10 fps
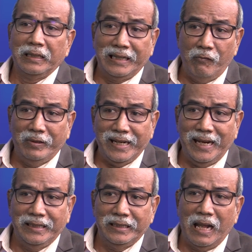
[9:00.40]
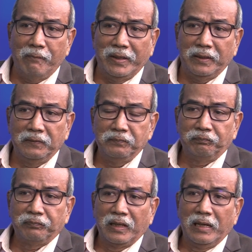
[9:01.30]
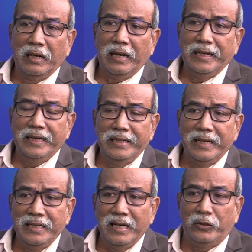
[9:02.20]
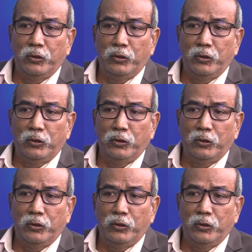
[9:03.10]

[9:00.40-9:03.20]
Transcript: 79, this happened. In the year